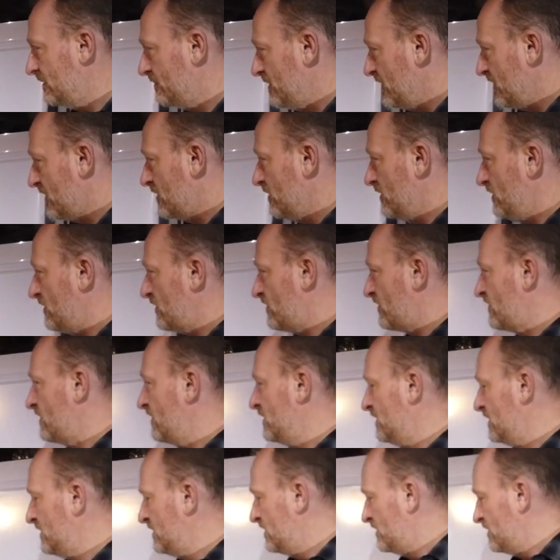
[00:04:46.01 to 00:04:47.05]
because
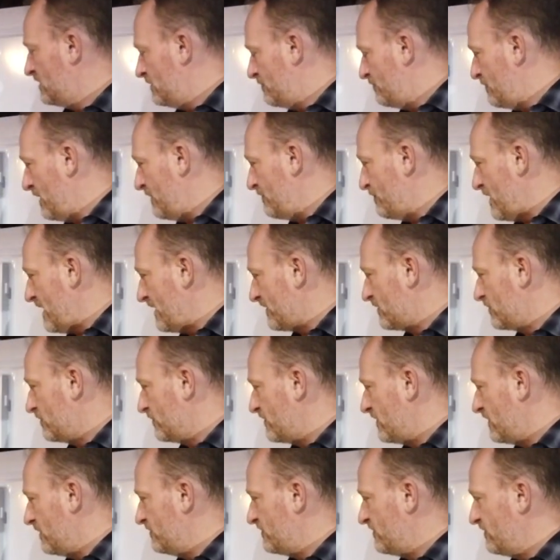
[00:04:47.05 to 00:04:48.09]
in practical
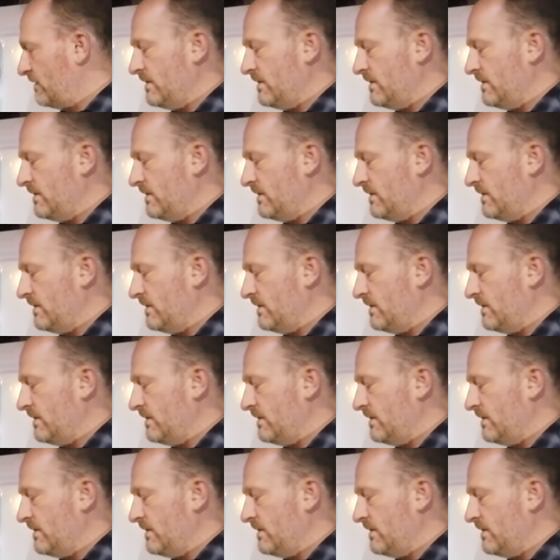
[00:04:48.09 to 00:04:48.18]
terms,